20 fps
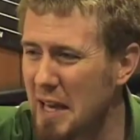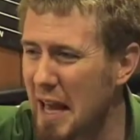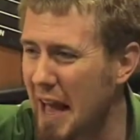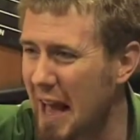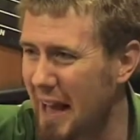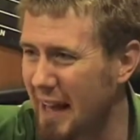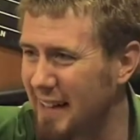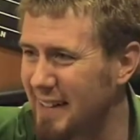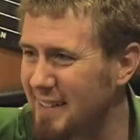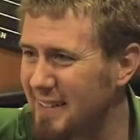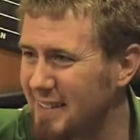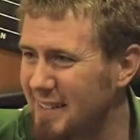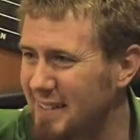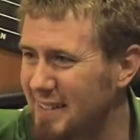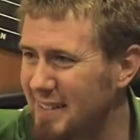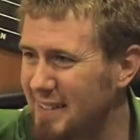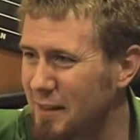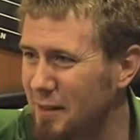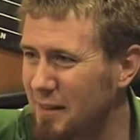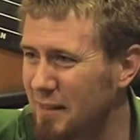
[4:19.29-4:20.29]
head
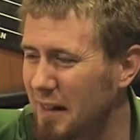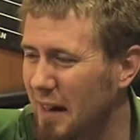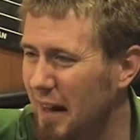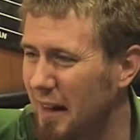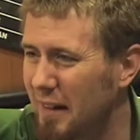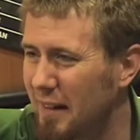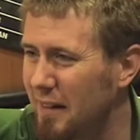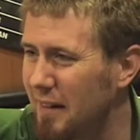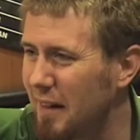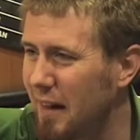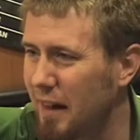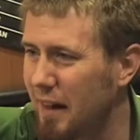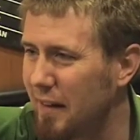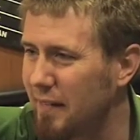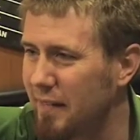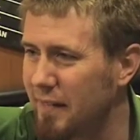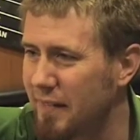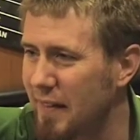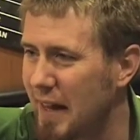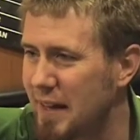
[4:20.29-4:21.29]
uh,
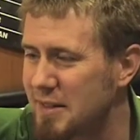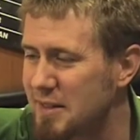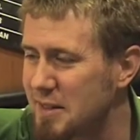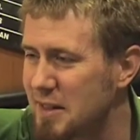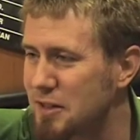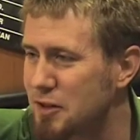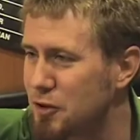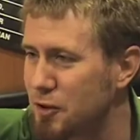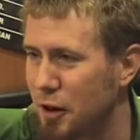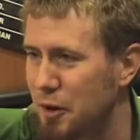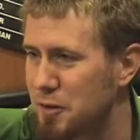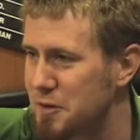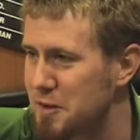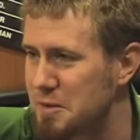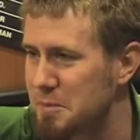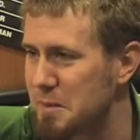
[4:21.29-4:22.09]
that grosses